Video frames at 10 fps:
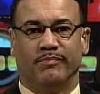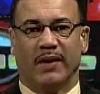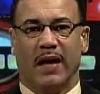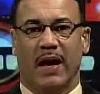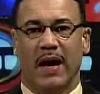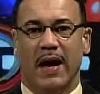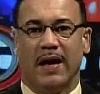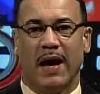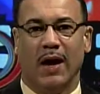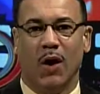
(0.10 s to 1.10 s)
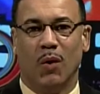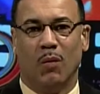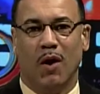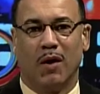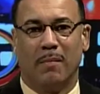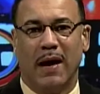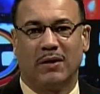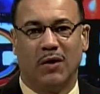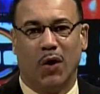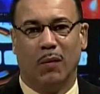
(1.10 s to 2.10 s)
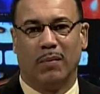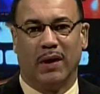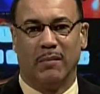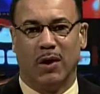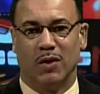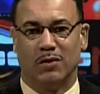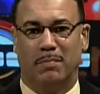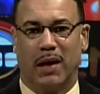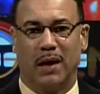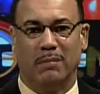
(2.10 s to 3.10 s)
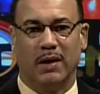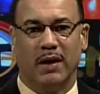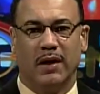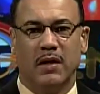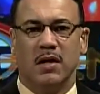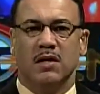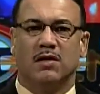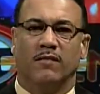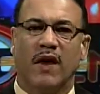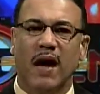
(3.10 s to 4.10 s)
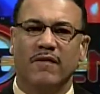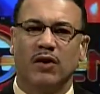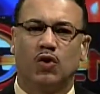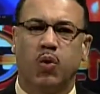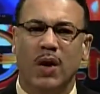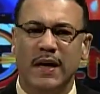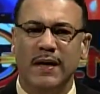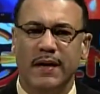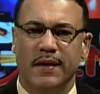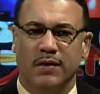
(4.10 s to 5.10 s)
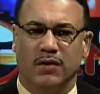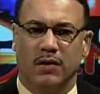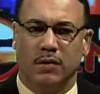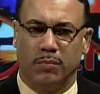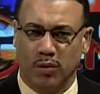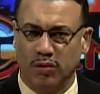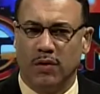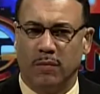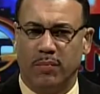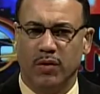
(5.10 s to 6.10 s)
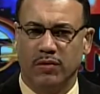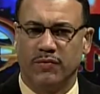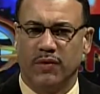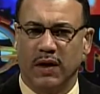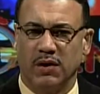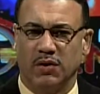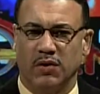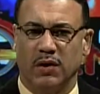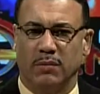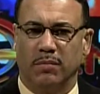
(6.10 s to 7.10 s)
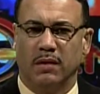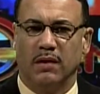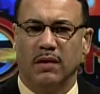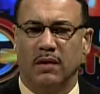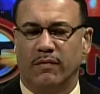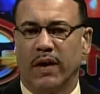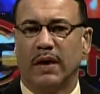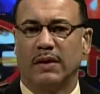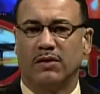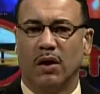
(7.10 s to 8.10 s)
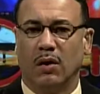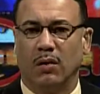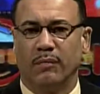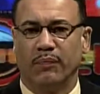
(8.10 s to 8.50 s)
And hello and welcome back to Open. I'm your host, Bob Lee. Surviving 20 years in an abusive relationship, Ivette Attaud